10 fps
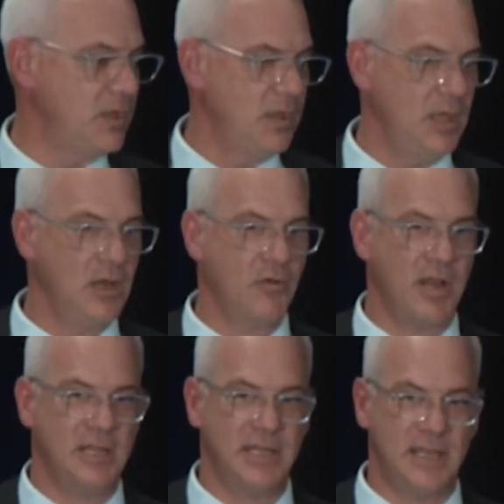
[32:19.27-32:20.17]

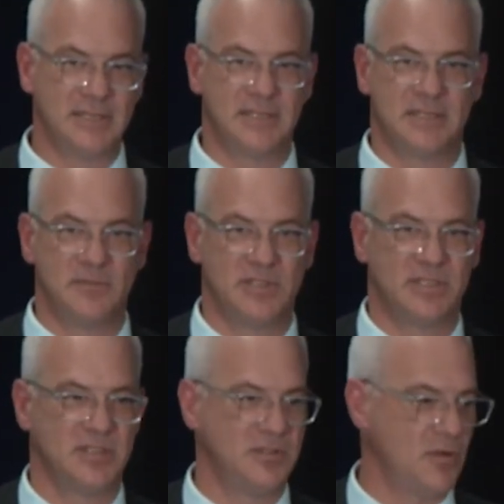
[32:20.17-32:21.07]
Integrated data systems,
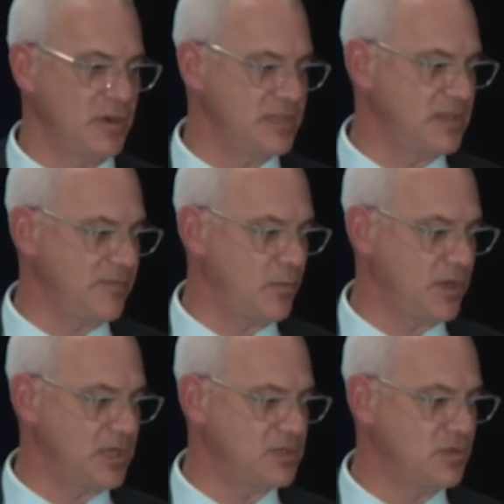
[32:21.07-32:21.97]
this is nerdy stuff, I won't
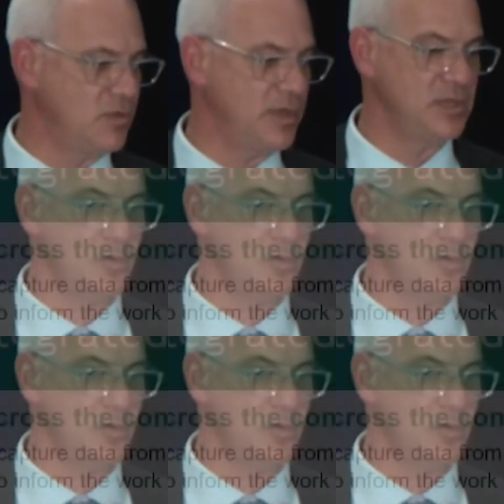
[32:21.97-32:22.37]
get too into